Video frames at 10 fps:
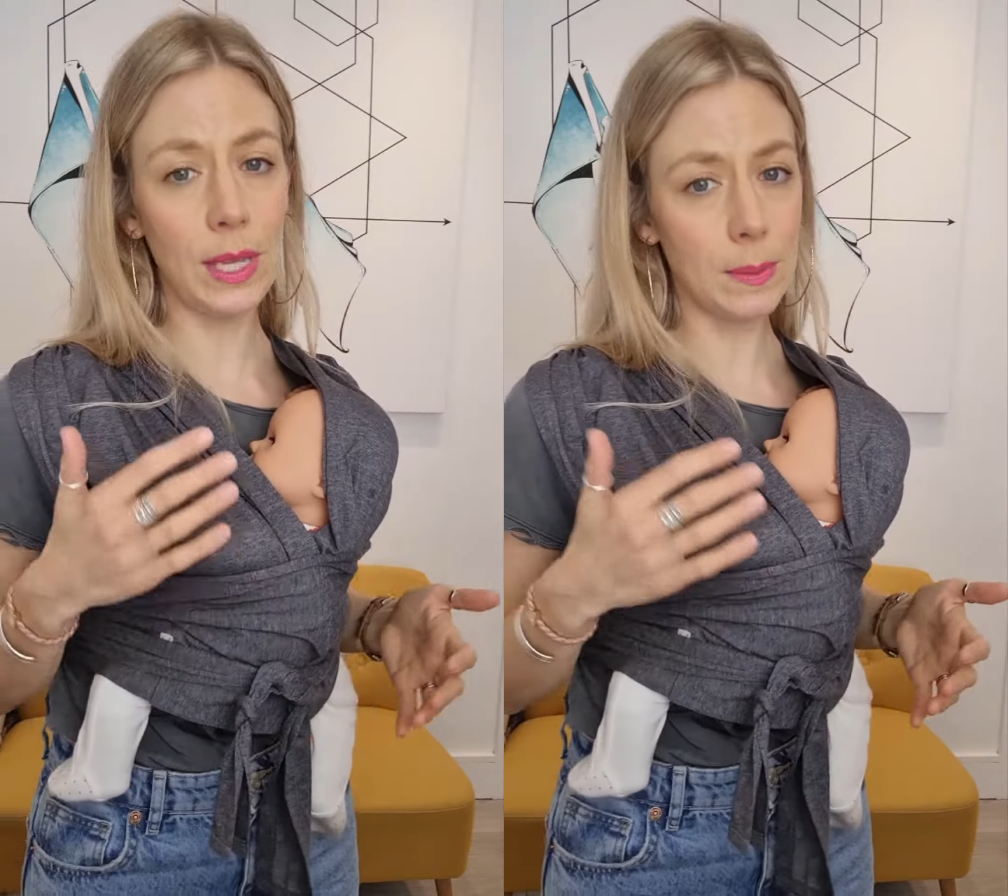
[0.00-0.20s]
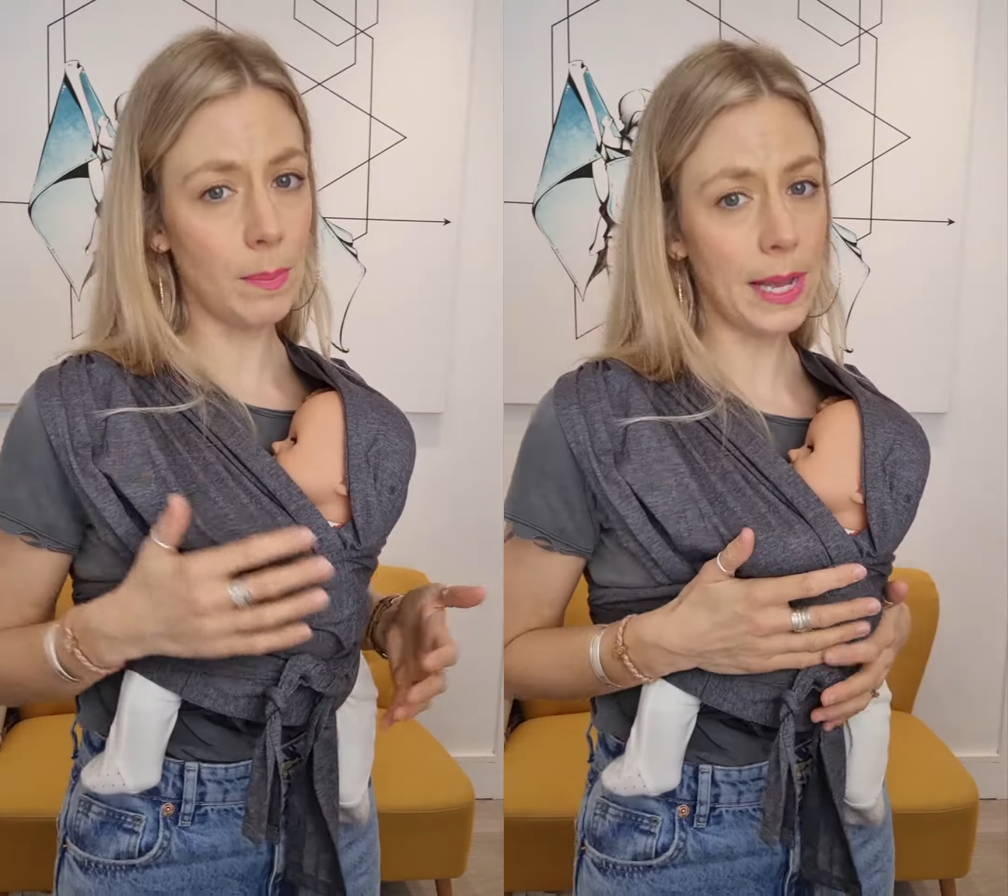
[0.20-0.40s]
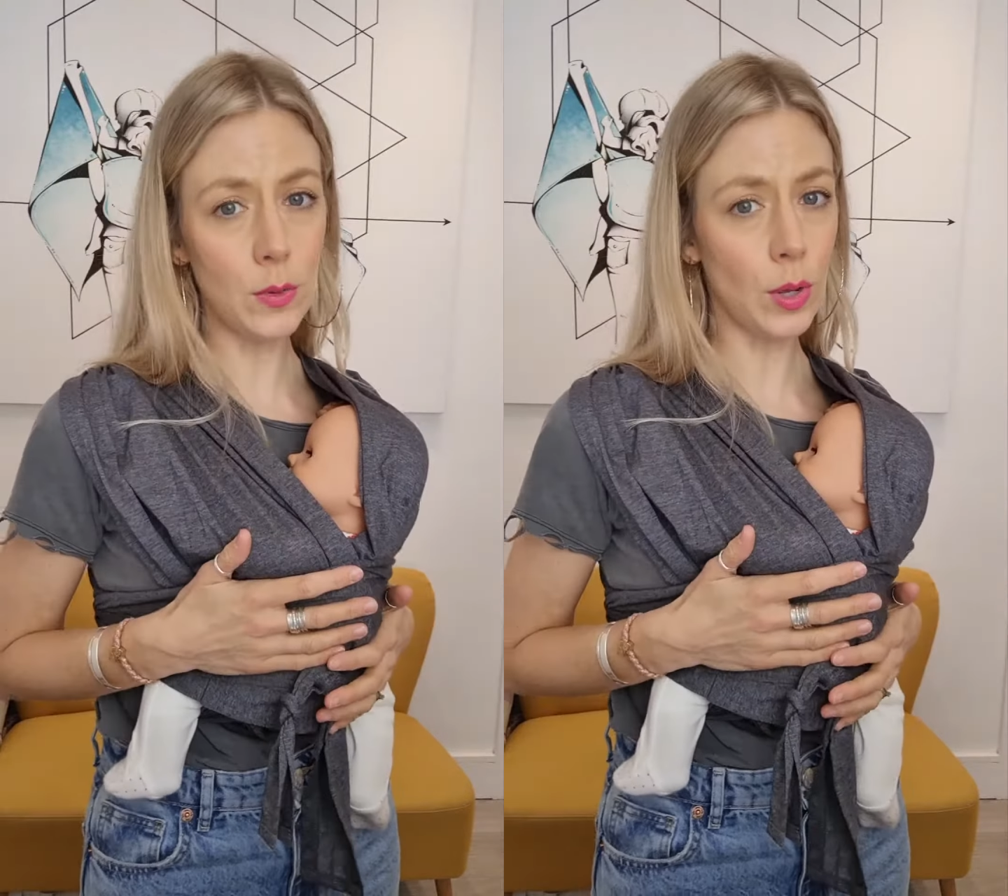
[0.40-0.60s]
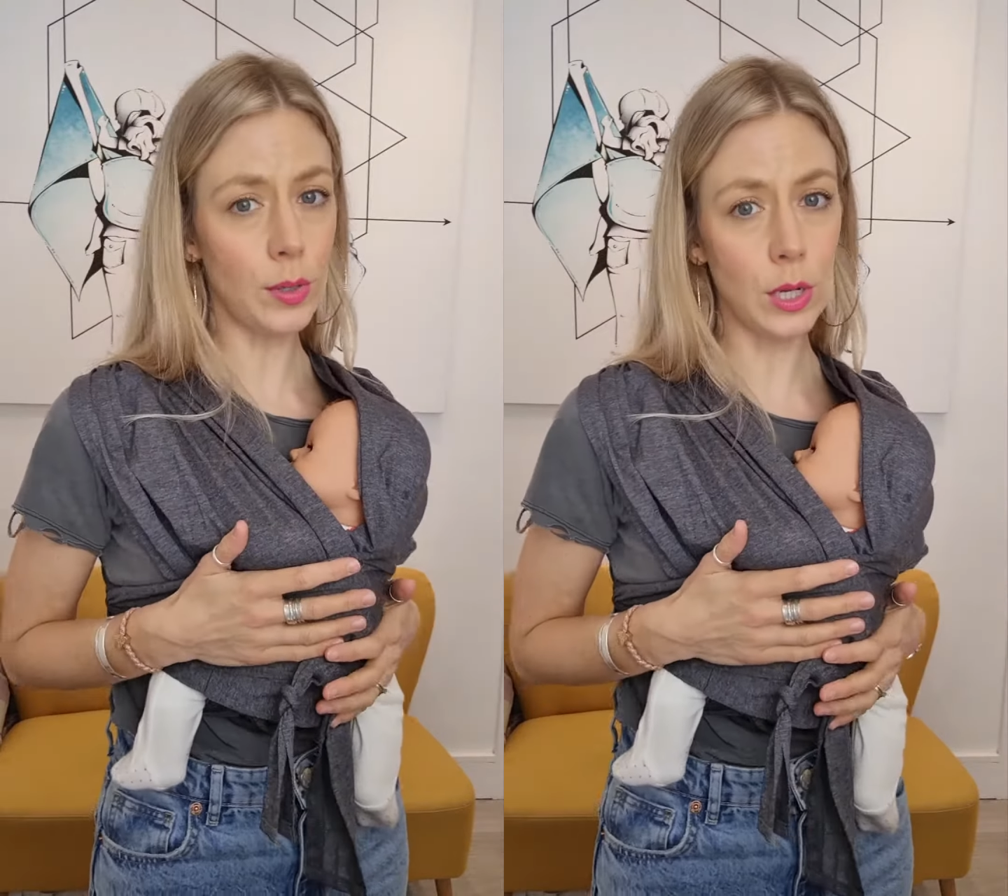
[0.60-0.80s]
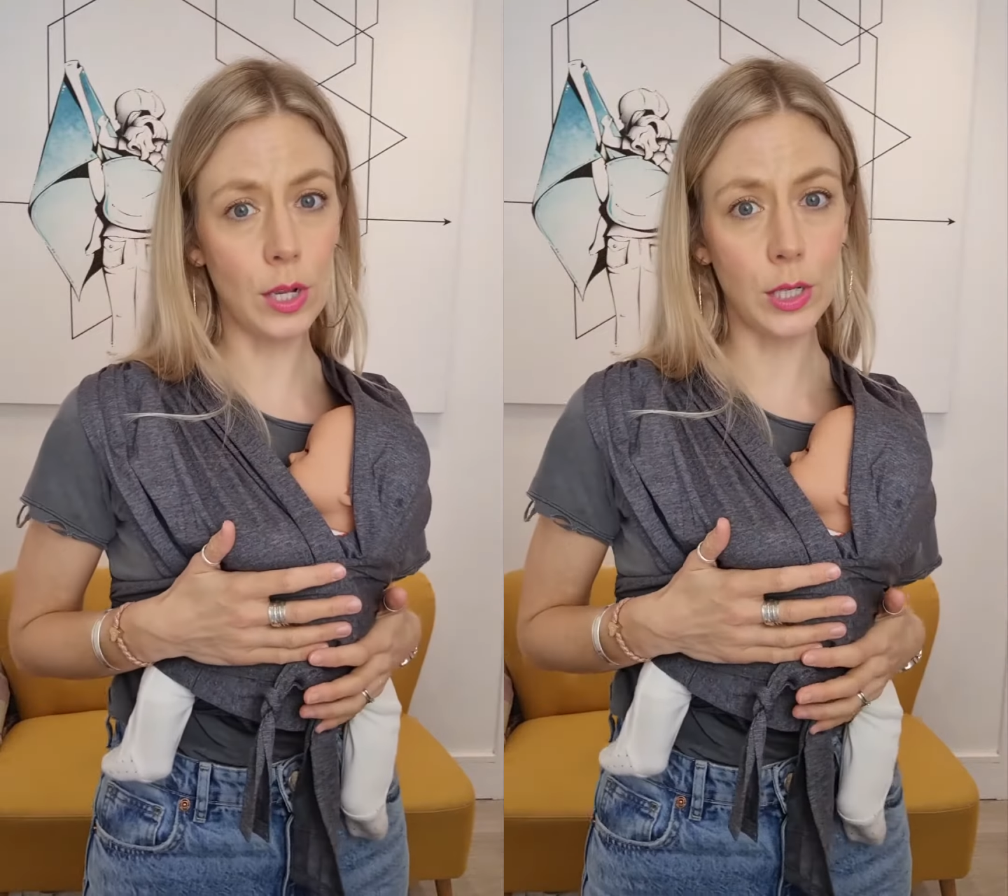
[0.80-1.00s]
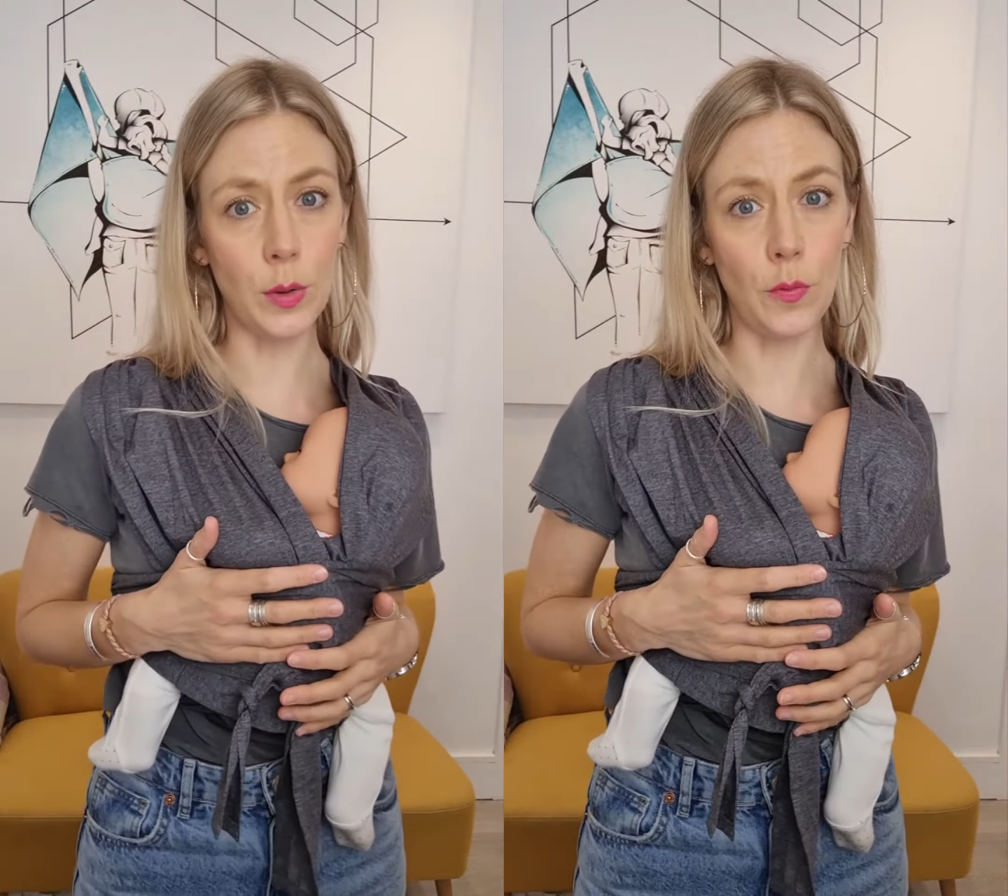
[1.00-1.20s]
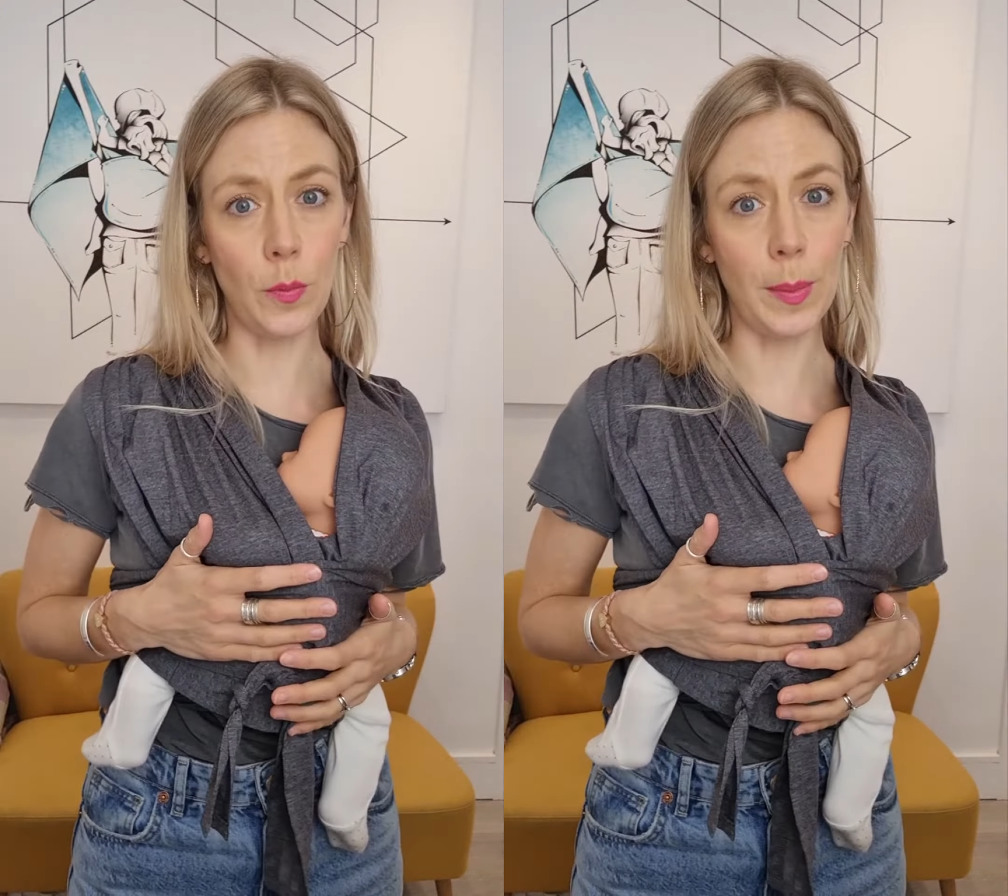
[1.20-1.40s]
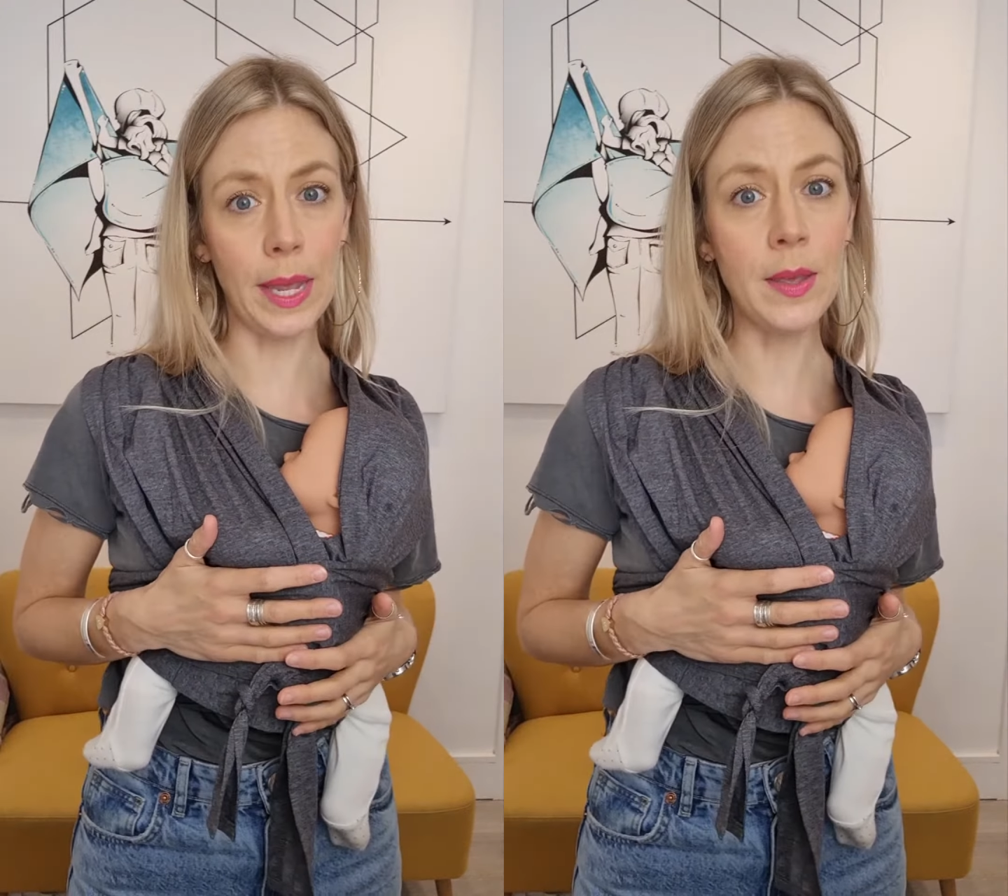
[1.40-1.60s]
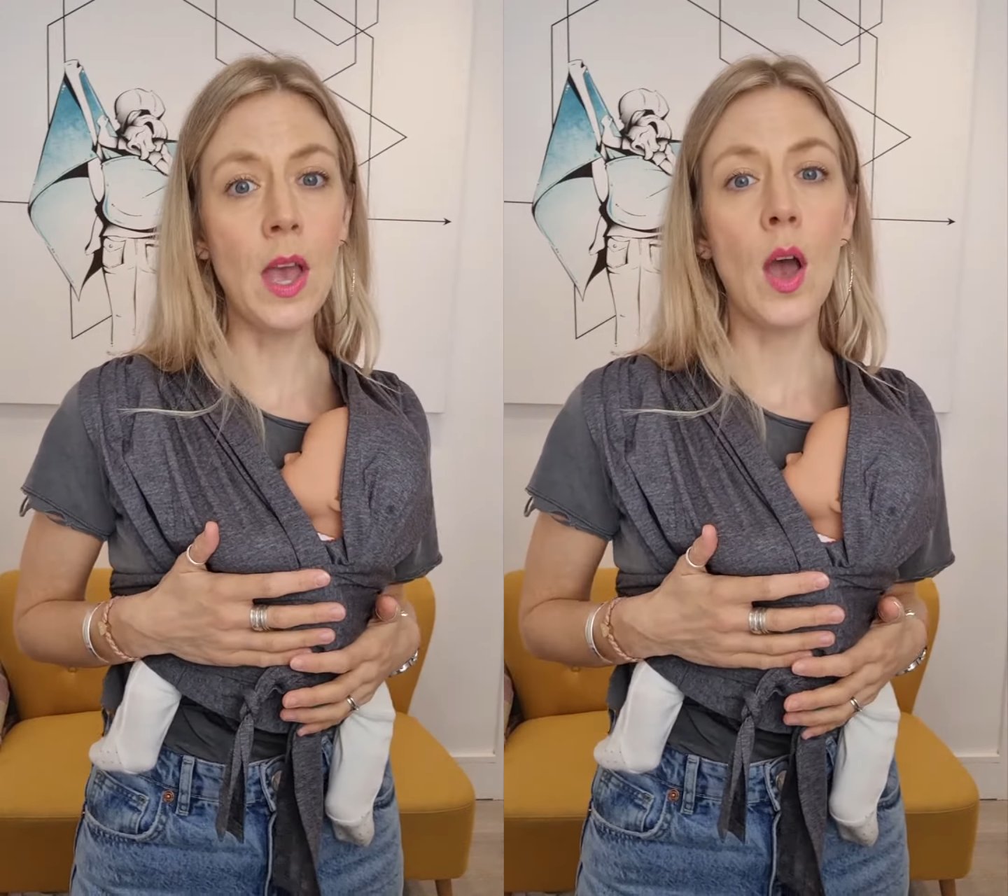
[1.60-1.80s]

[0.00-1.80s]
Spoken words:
this may not go tight enough on me,